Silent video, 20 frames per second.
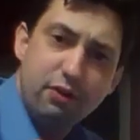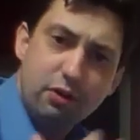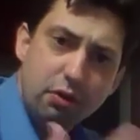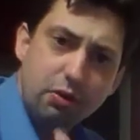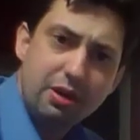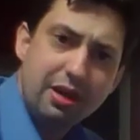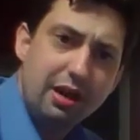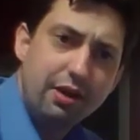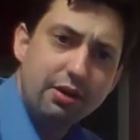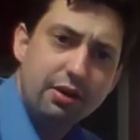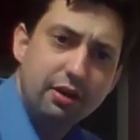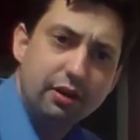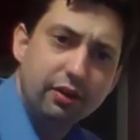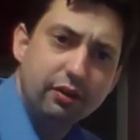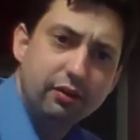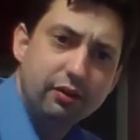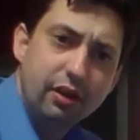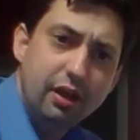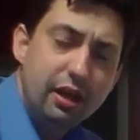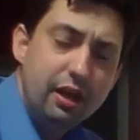if you know
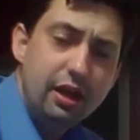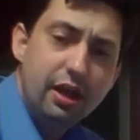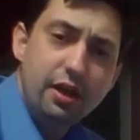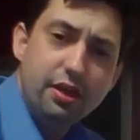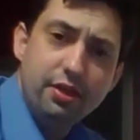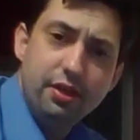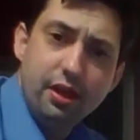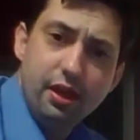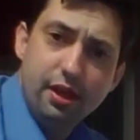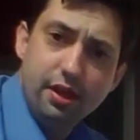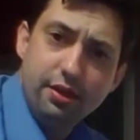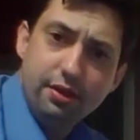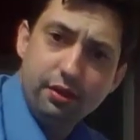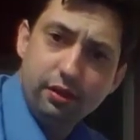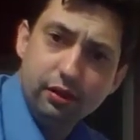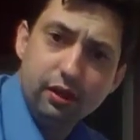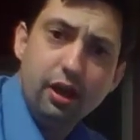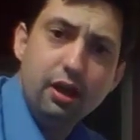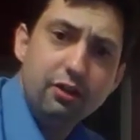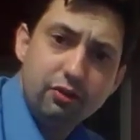calculus,
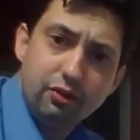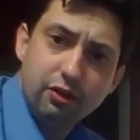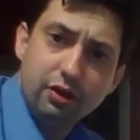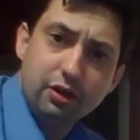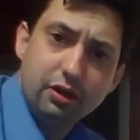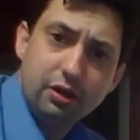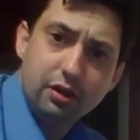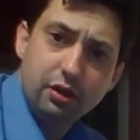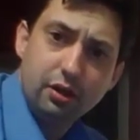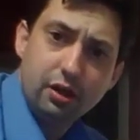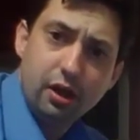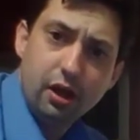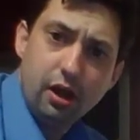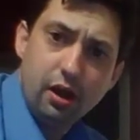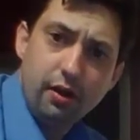then the logic